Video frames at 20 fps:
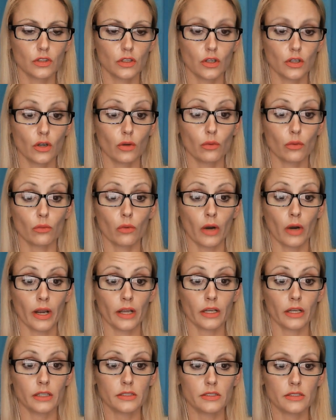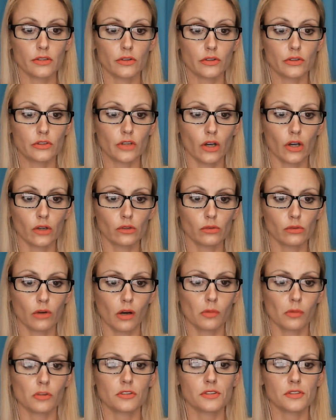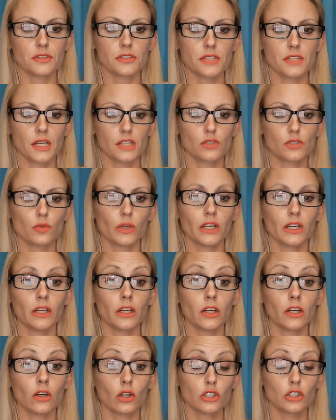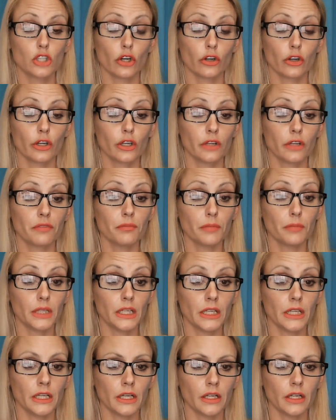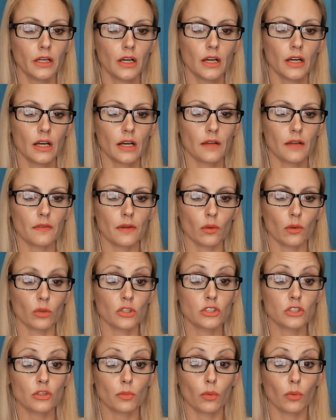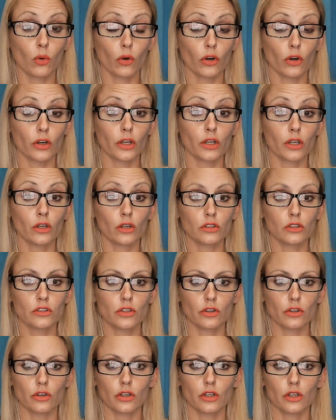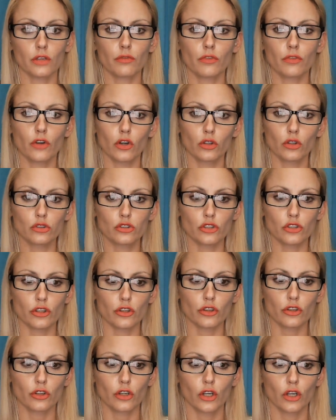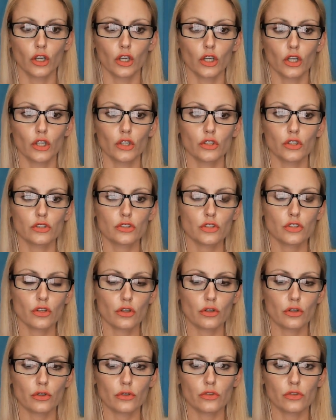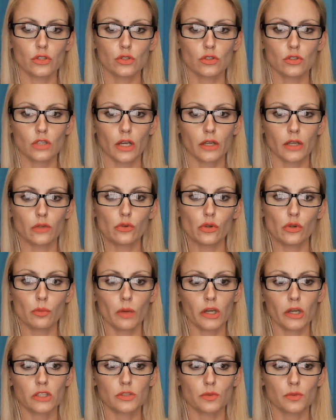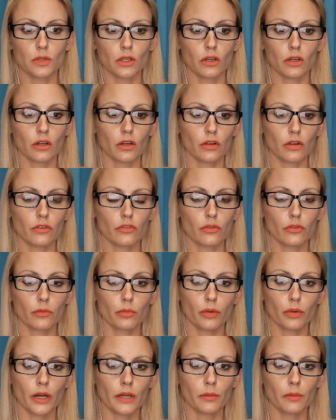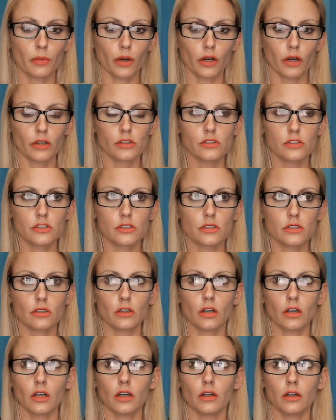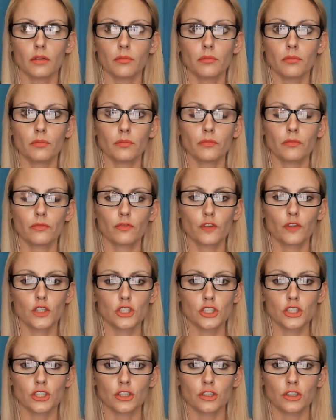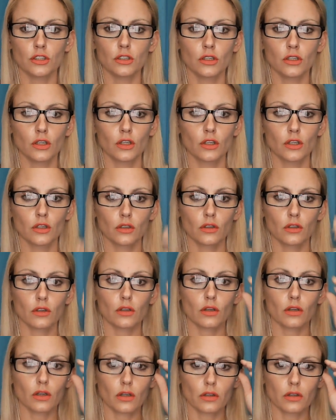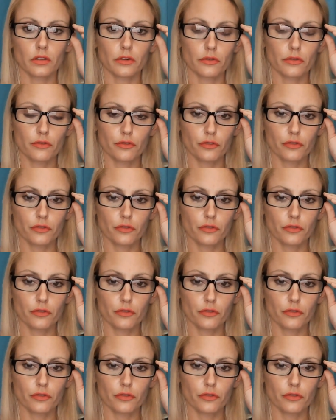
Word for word: Right, so Donald Robertson says we need an alternative media that would support an alternative culture. So this kind of reminds me of Breitbart's um, vision of